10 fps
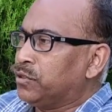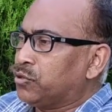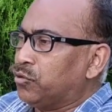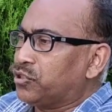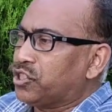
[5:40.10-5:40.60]

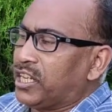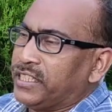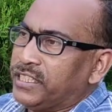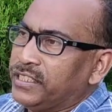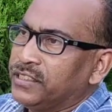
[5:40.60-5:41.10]
source
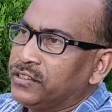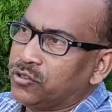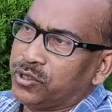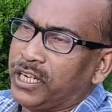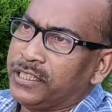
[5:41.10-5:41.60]
writing.
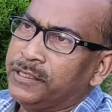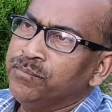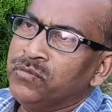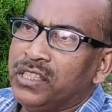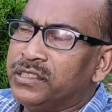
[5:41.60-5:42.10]
So that
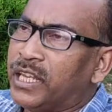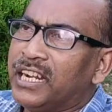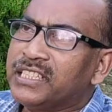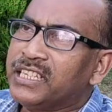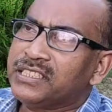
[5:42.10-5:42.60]
in
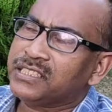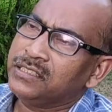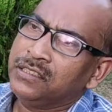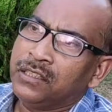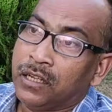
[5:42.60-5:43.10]
that case,
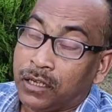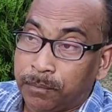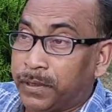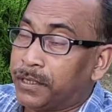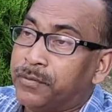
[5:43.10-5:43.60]

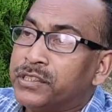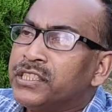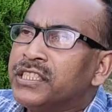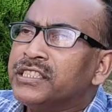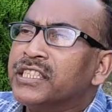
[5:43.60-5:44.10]

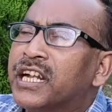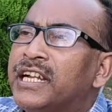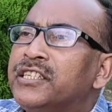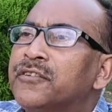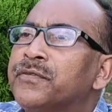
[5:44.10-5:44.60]
paraphrasing is a
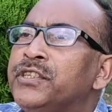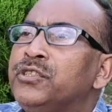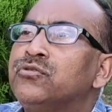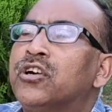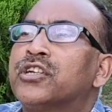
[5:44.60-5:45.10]
kind of
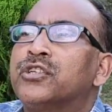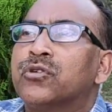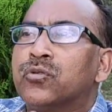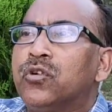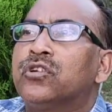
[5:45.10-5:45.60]
new or
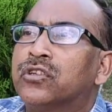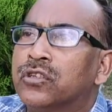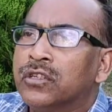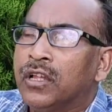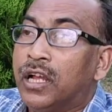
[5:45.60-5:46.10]
your own.
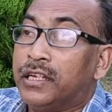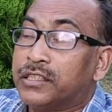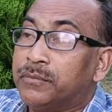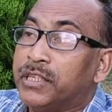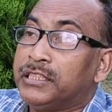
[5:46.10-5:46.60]
And
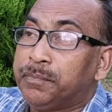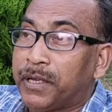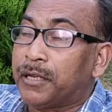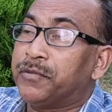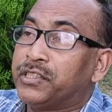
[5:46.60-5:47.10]
sometimes
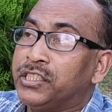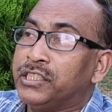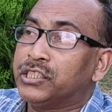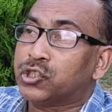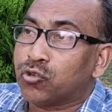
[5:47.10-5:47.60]
paraphrasing
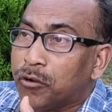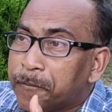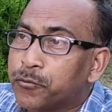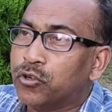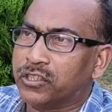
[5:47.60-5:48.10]
is
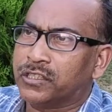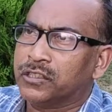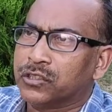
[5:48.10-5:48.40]
so poor